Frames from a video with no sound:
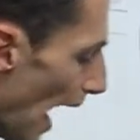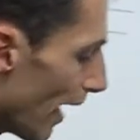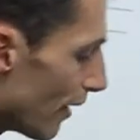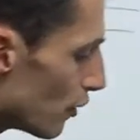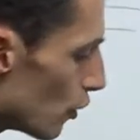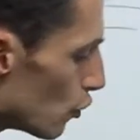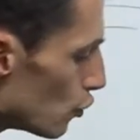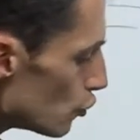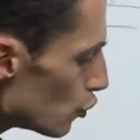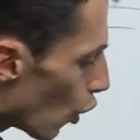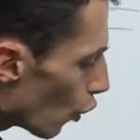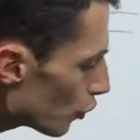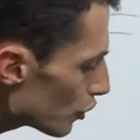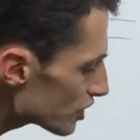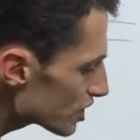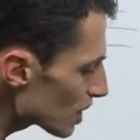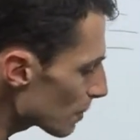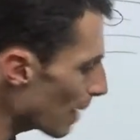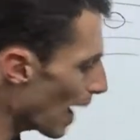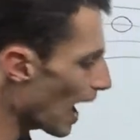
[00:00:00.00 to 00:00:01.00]
and
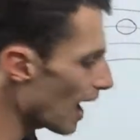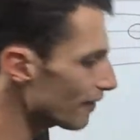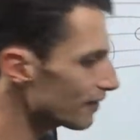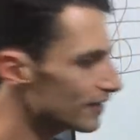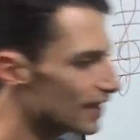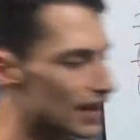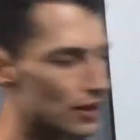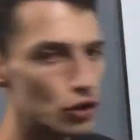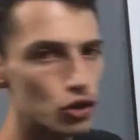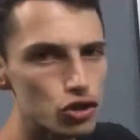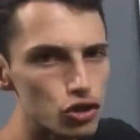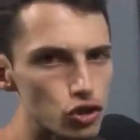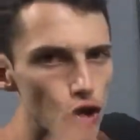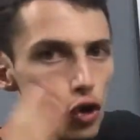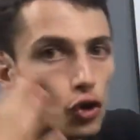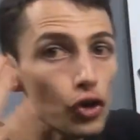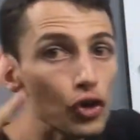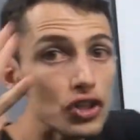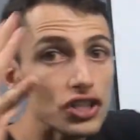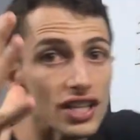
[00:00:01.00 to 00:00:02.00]
notice the pattern there. You're
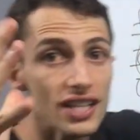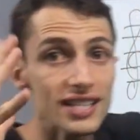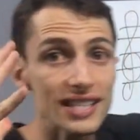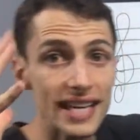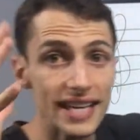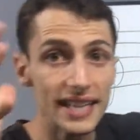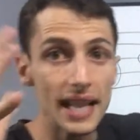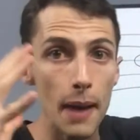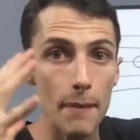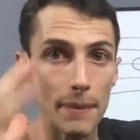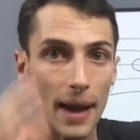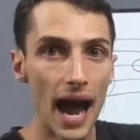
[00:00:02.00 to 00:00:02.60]
so used to seeing that